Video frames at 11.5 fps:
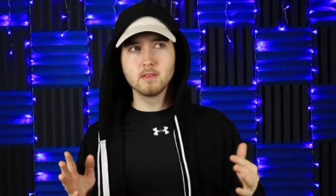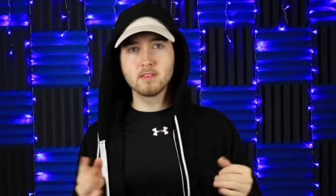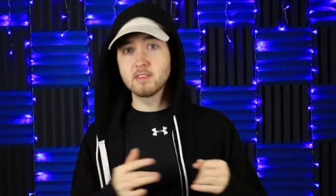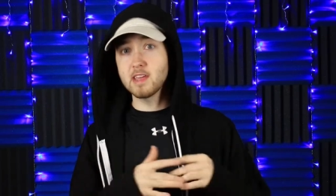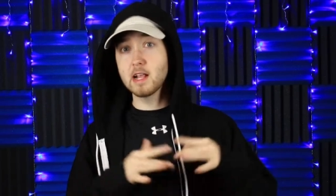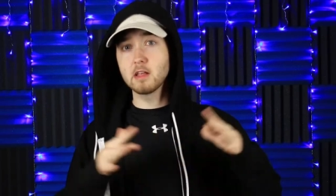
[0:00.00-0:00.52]

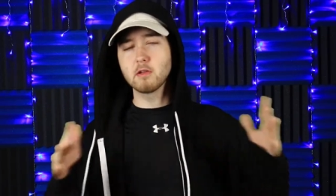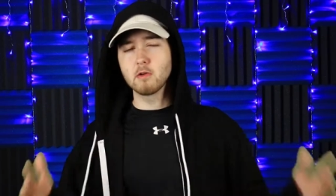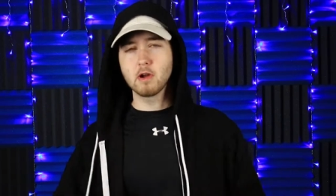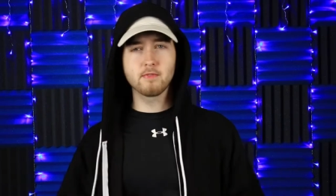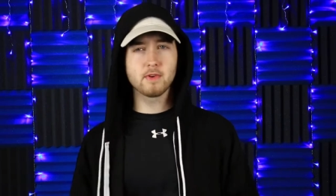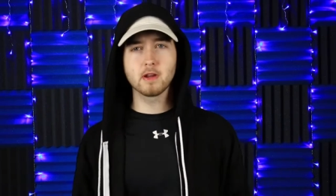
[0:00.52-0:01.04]

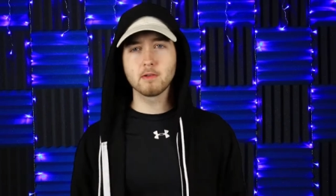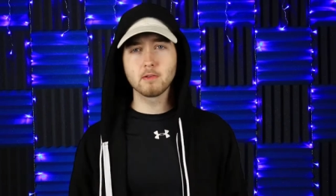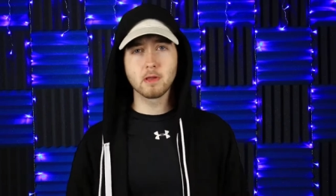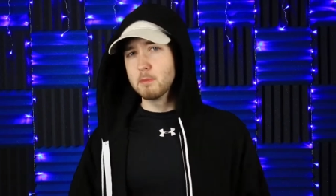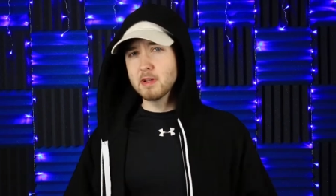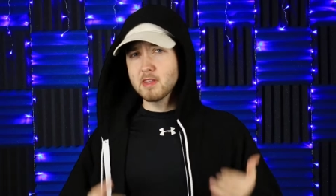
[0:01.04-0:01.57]
Salander, I forget her
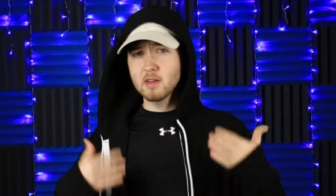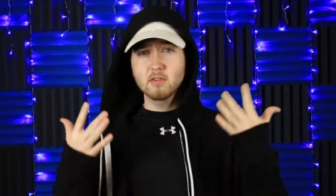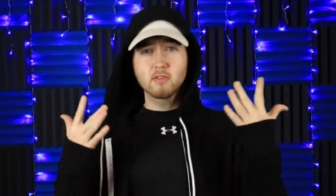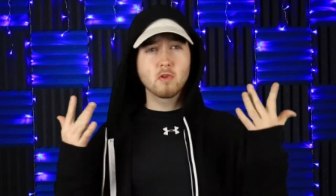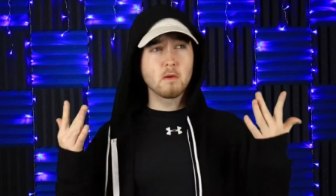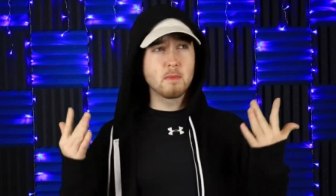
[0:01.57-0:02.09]
name. But it tells
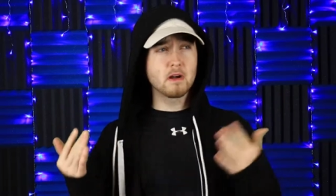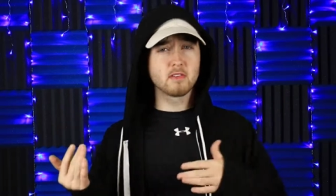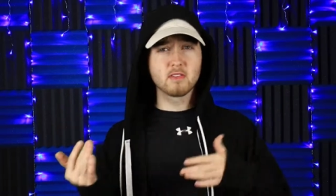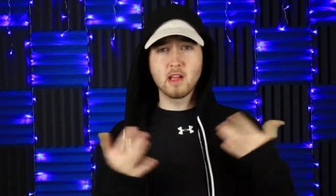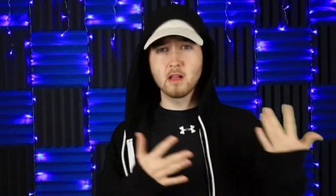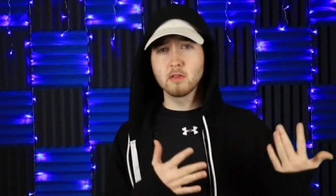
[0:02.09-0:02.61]
the story about
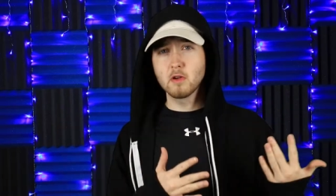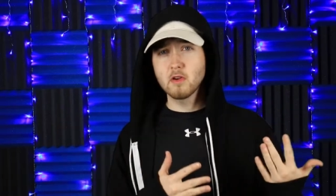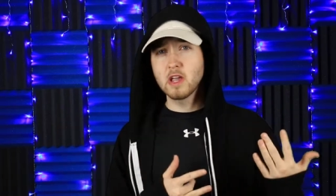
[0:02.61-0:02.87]
Salander,